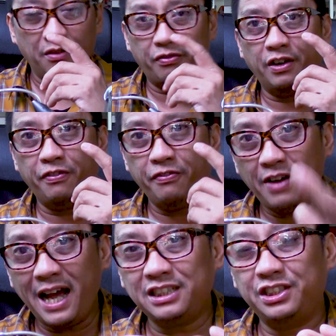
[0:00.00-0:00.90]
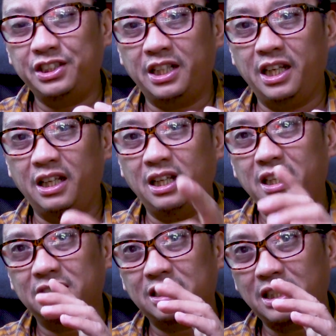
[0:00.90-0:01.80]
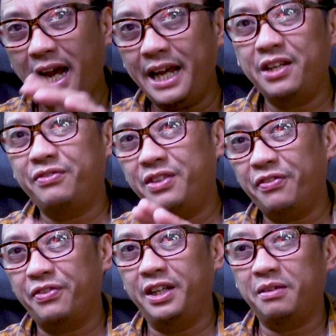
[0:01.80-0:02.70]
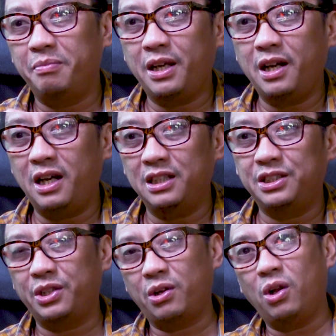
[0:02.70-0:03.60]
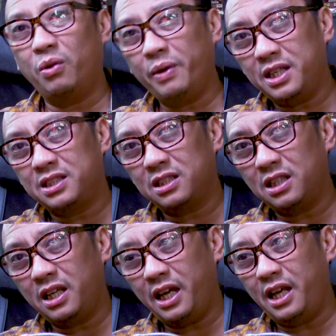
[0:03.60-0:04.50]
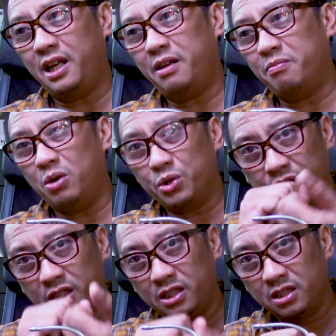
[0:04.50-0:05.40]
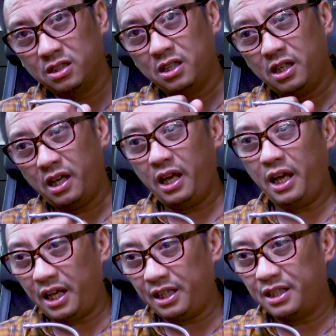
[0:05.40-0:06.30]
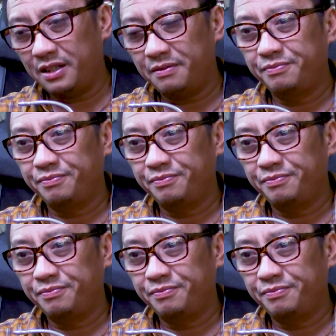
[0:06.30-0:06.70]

For fast jigging, it's kind of different because you're always in motion, and